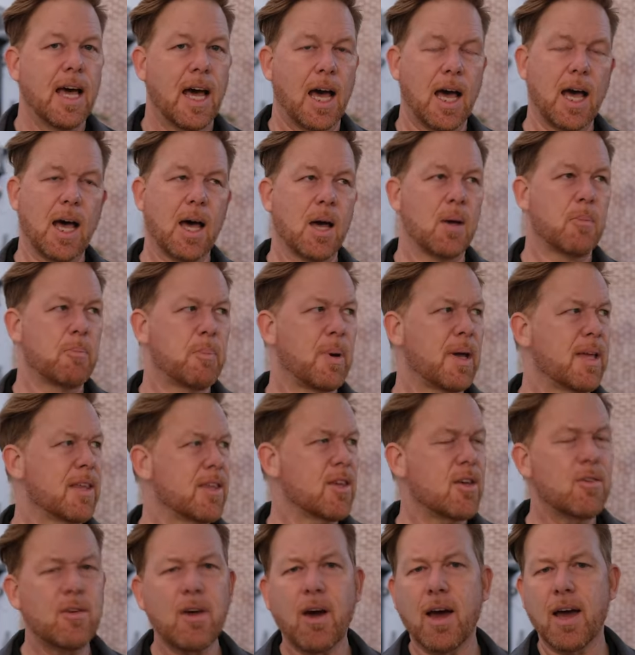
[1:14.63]
But
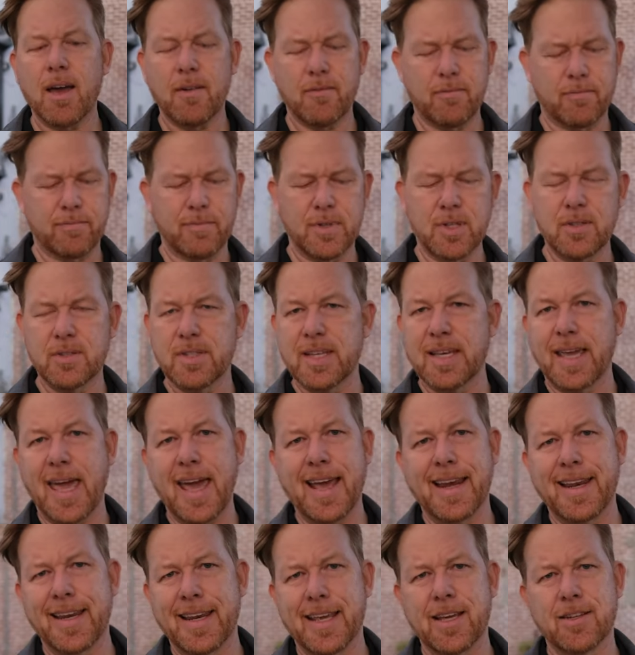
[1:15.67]
you know, I've used the
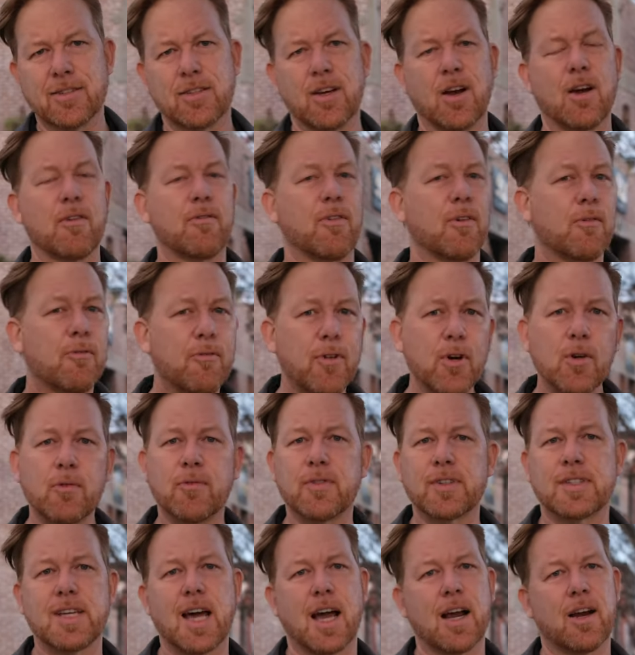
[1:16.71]
Canon EOS R for food
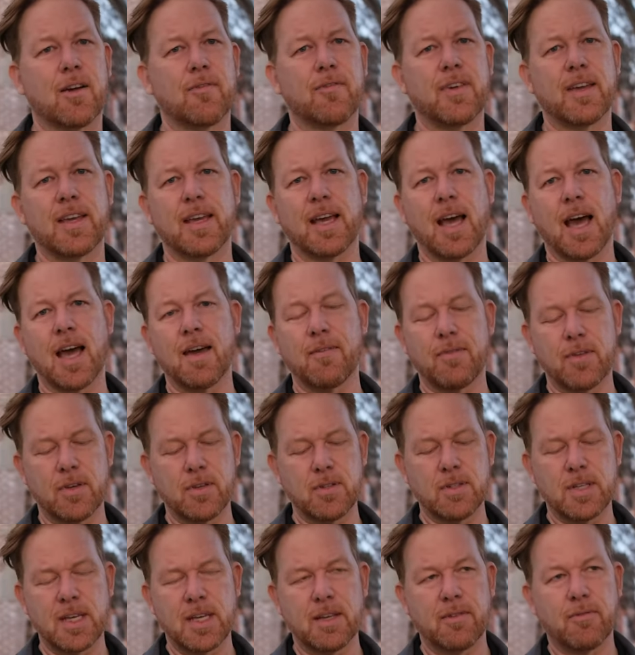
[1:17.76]
photography. I've
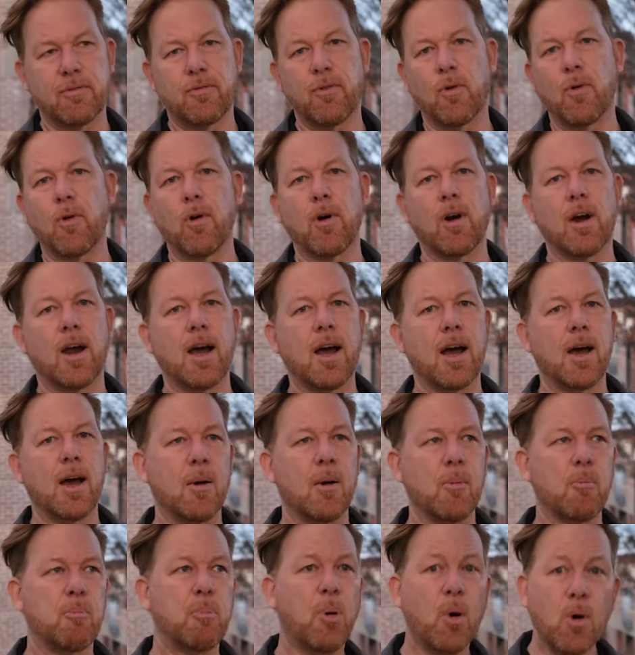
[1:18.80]
used it for
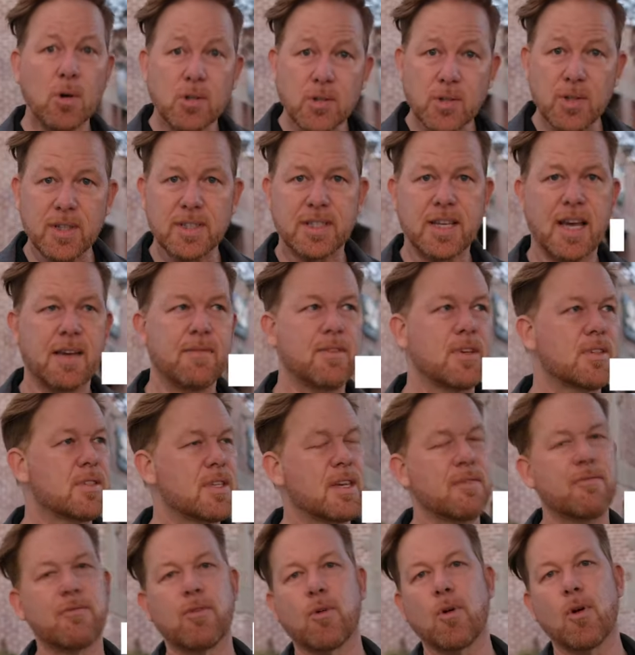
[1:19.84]
portraits. I've used
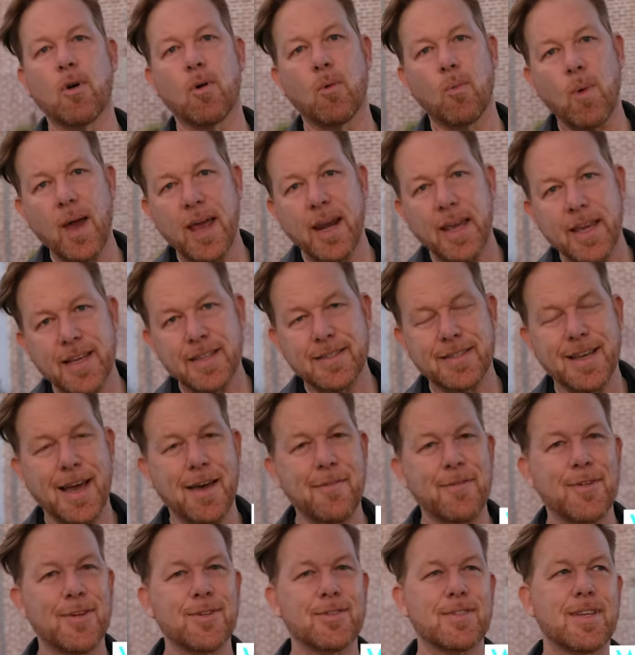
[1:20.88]
it for weddings.
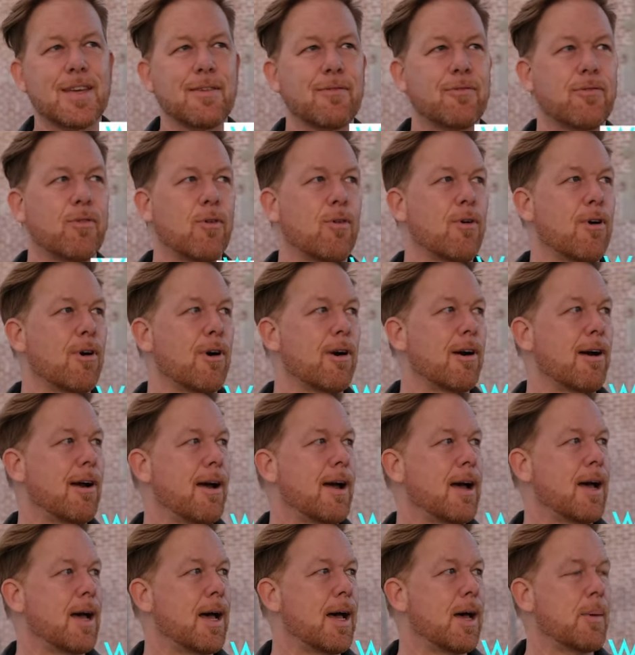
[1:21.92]
I've used it
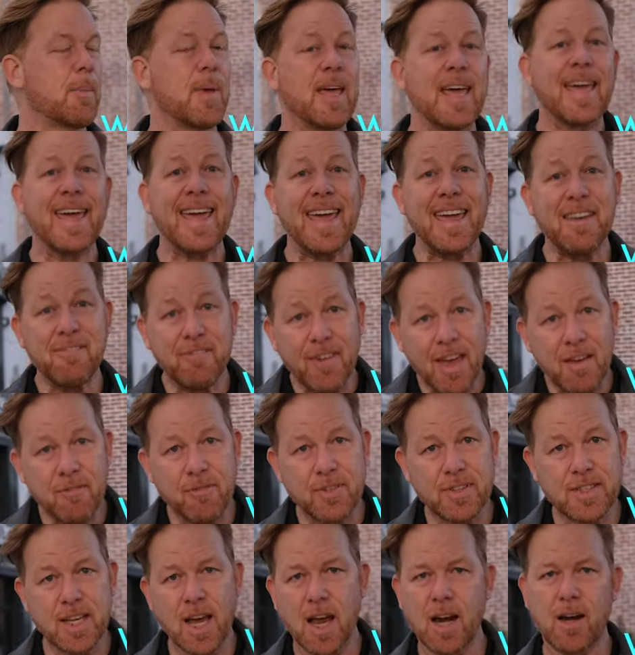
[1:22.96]
for event
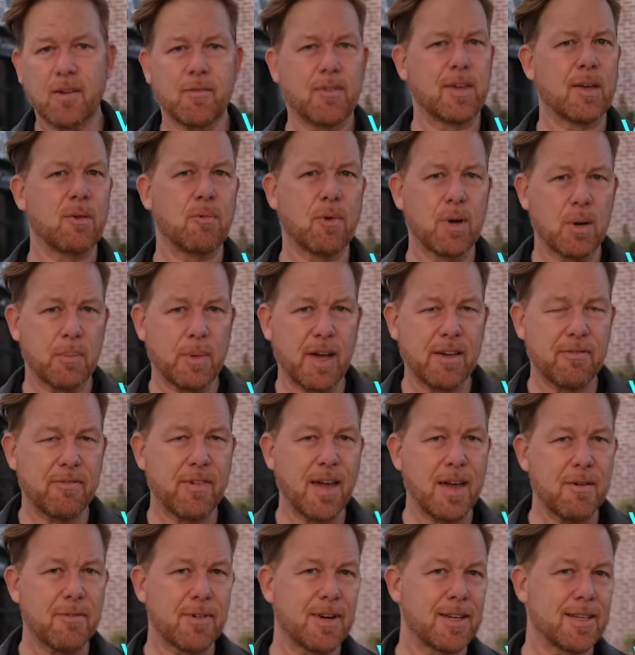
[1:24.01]
photography, one of my
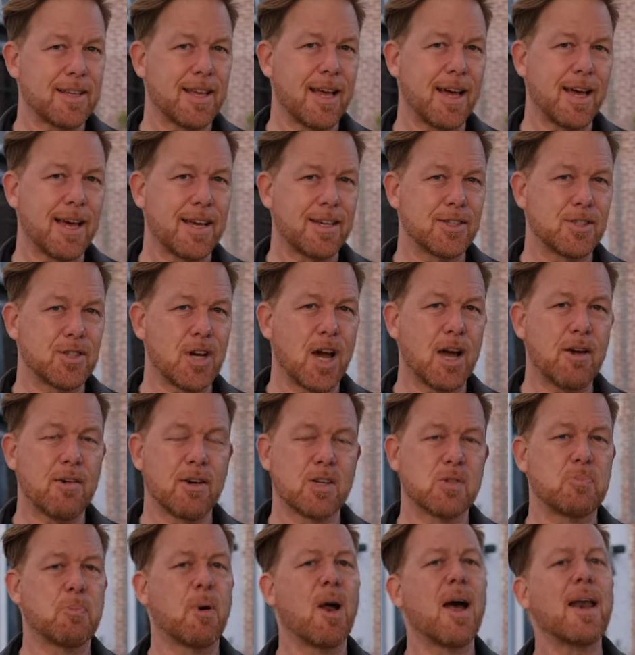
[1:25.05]
favorite
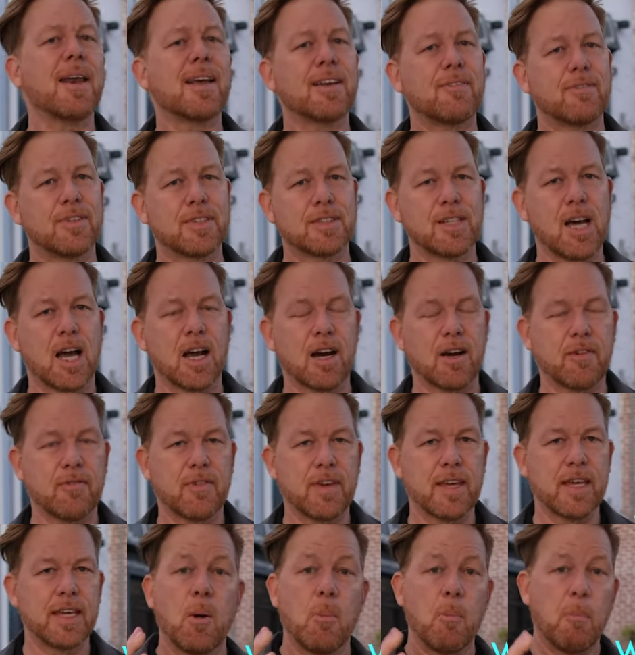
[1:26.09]
genres, product
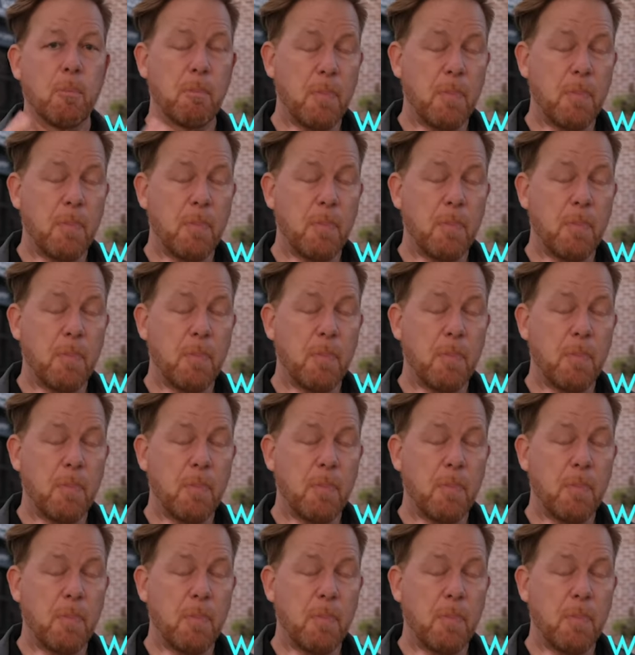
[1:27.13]
photography.